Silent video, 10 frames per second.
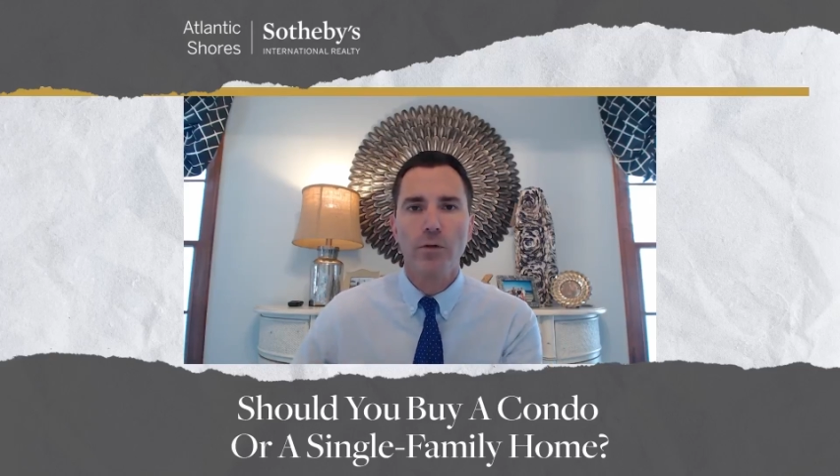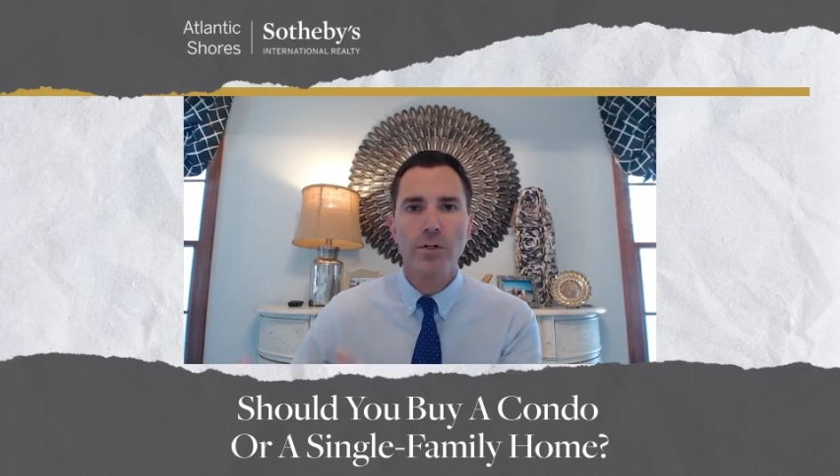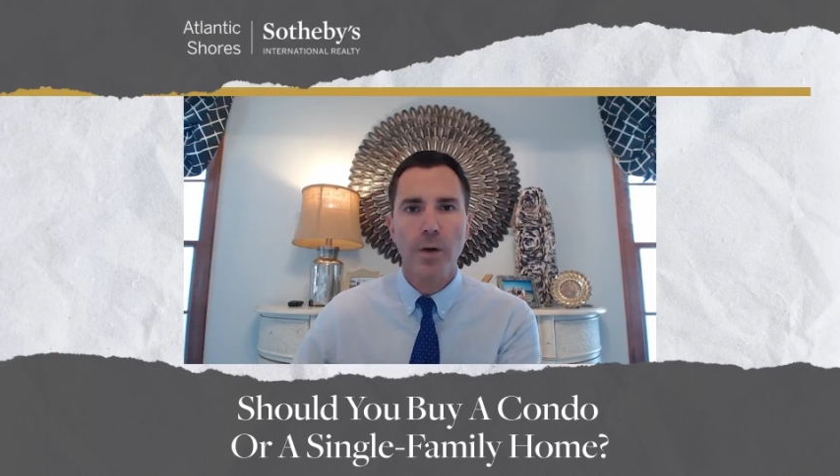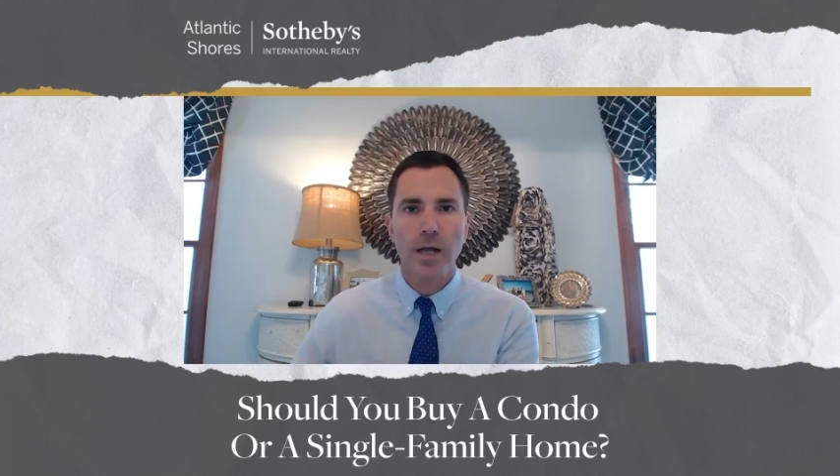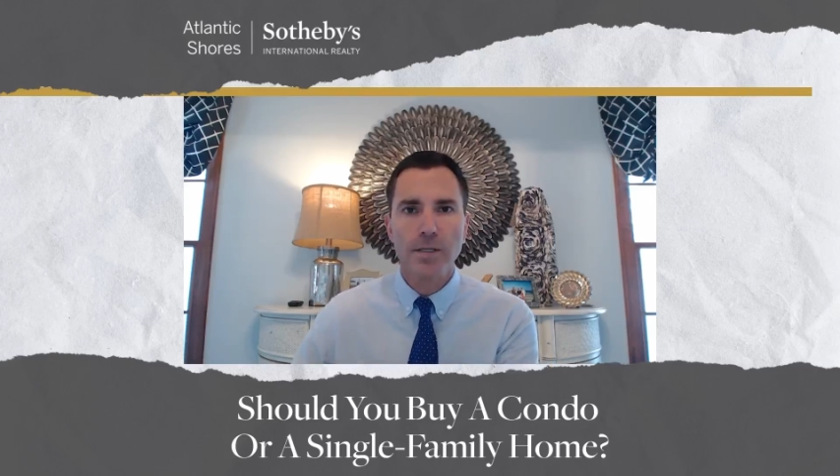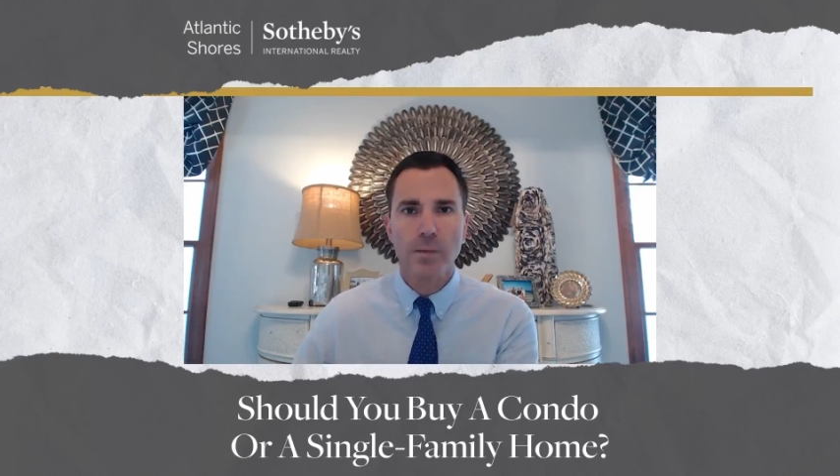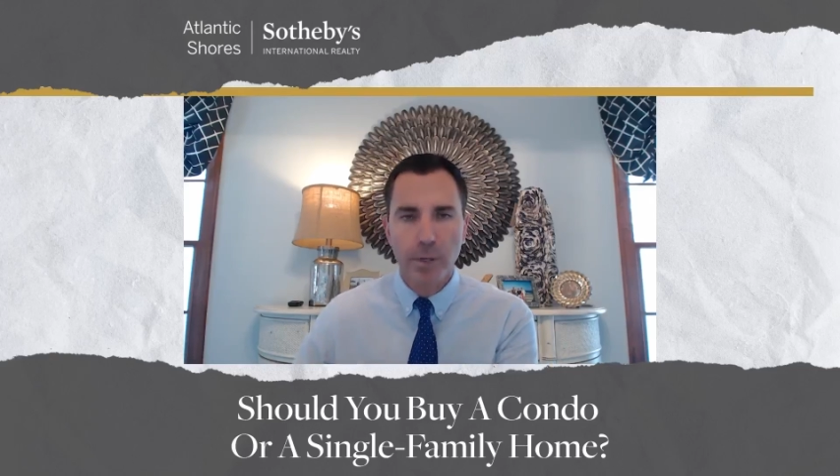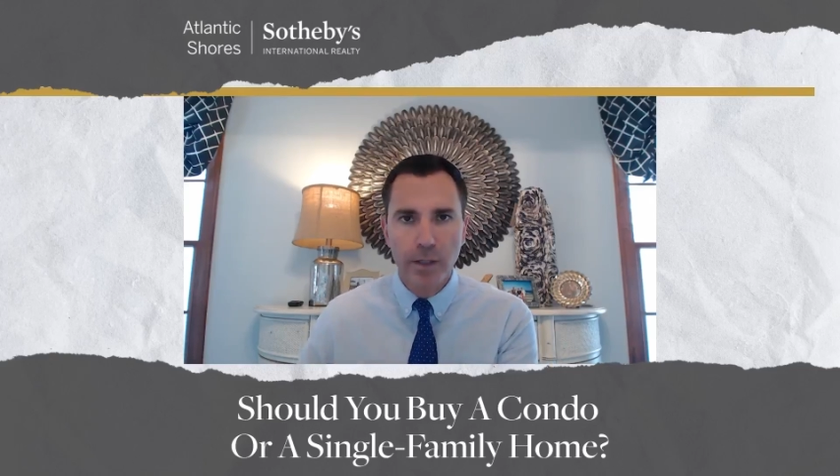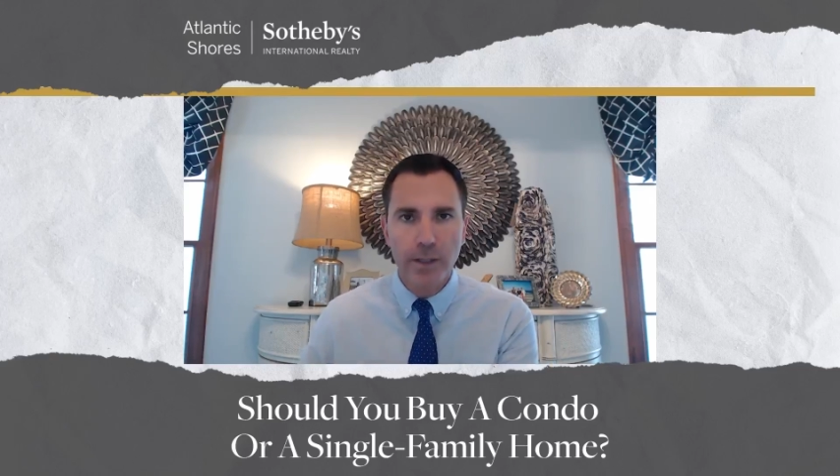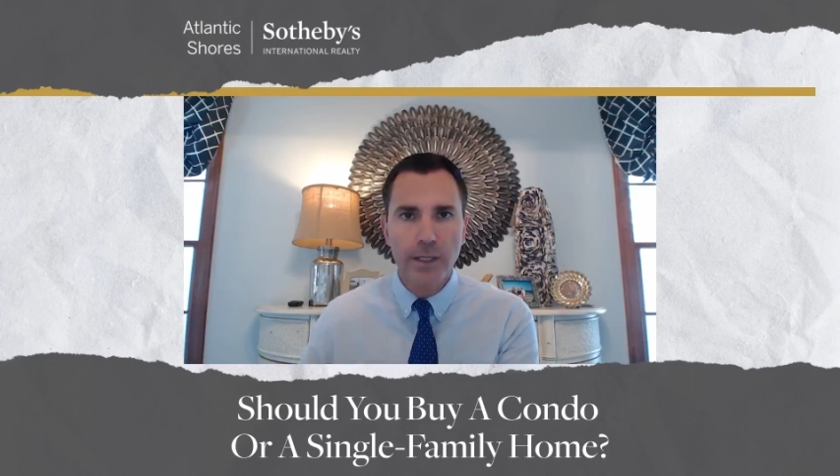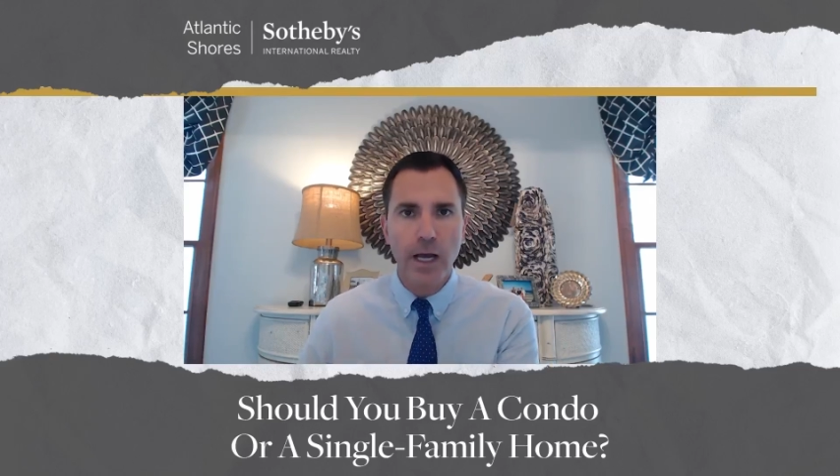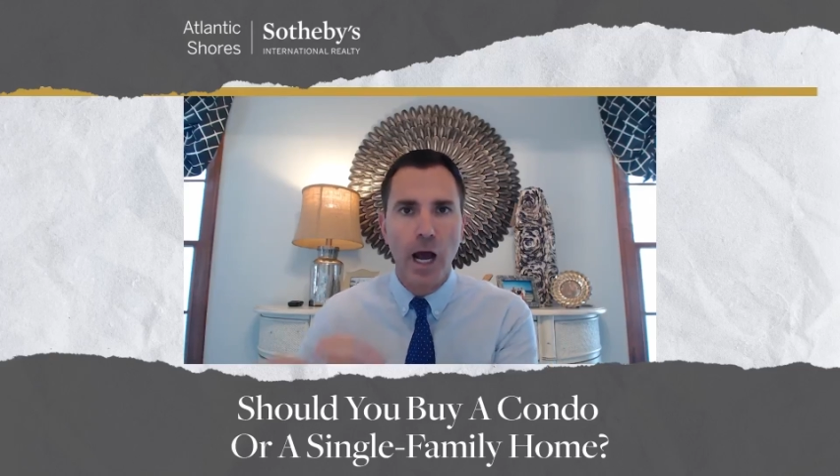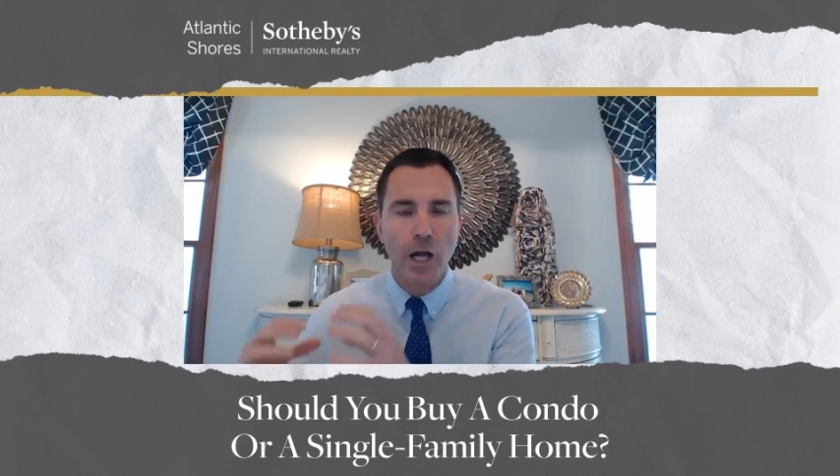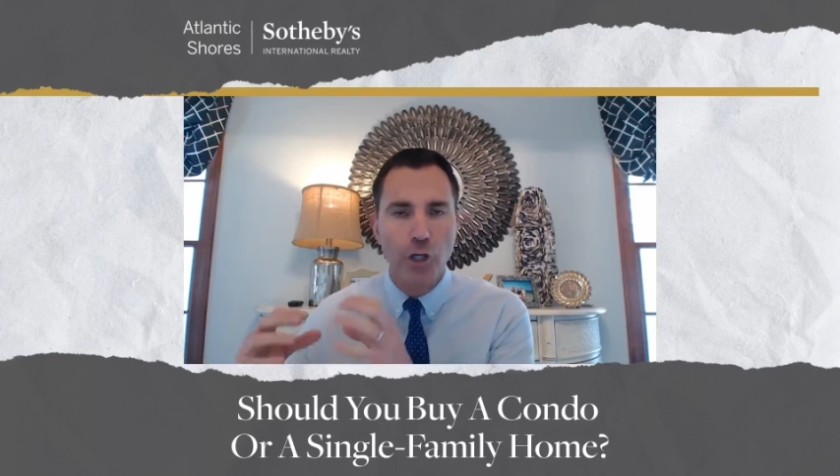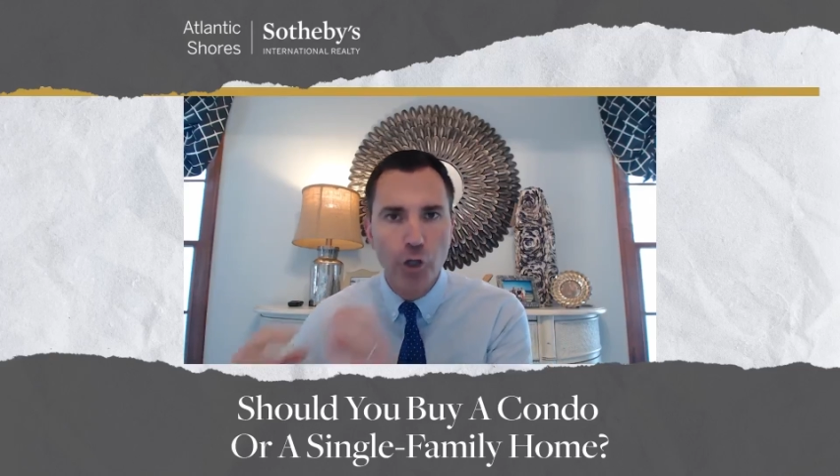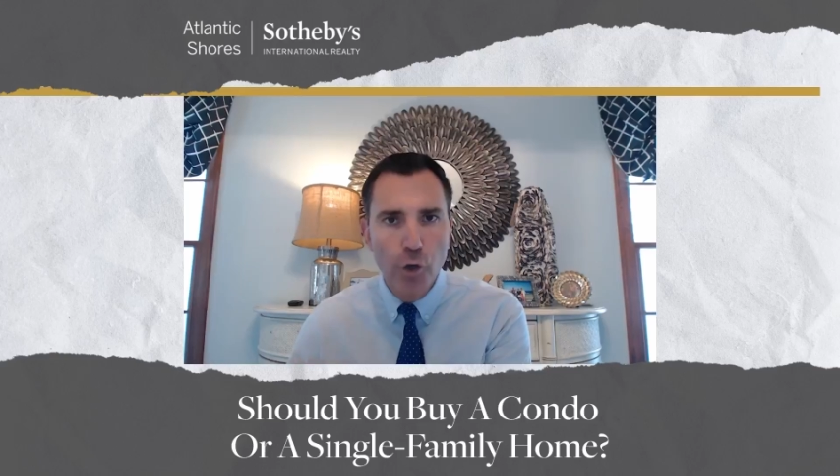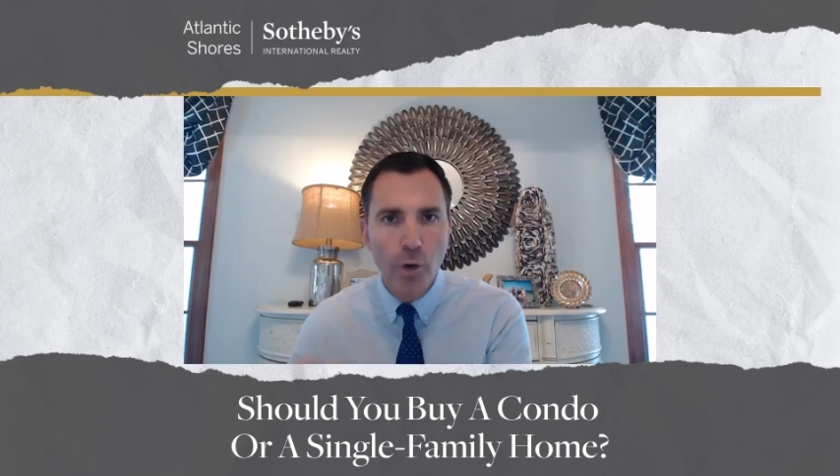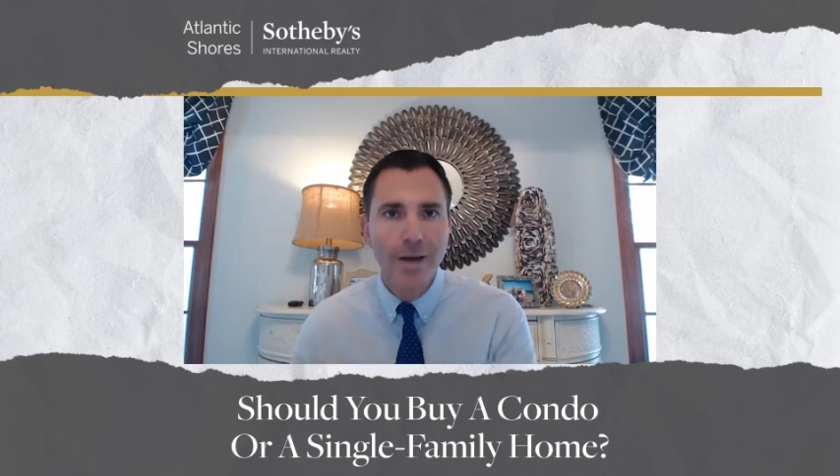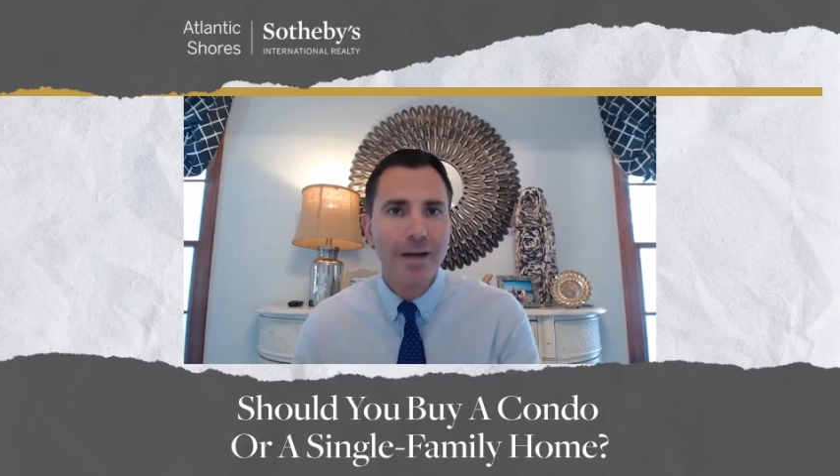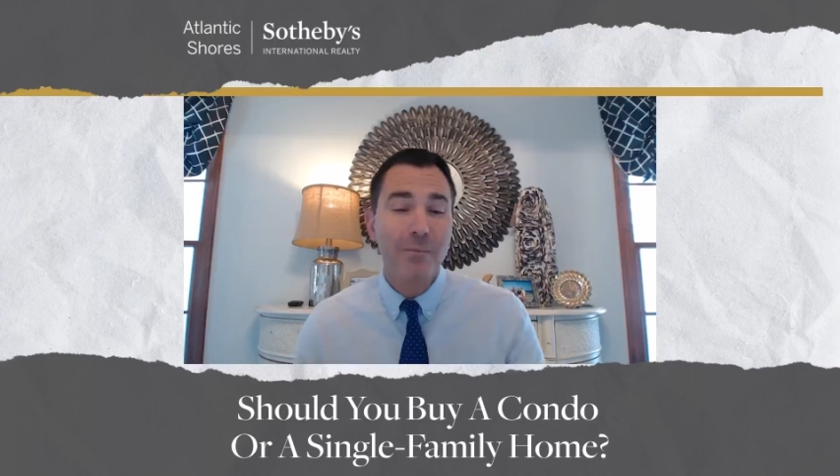responsibility on
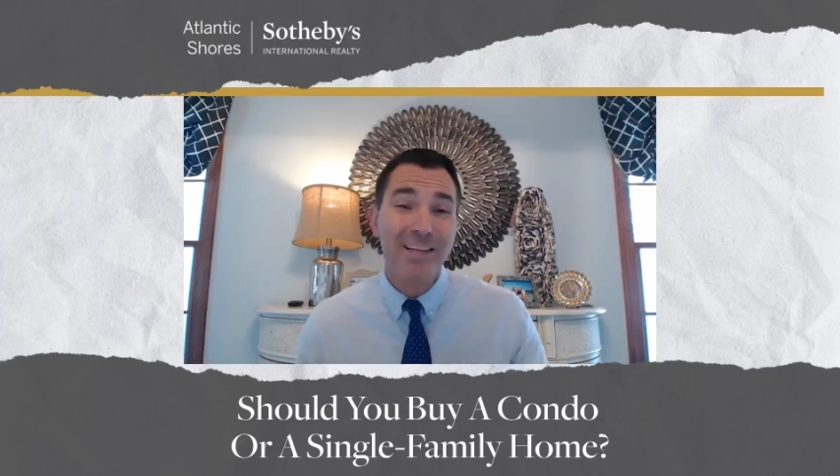you.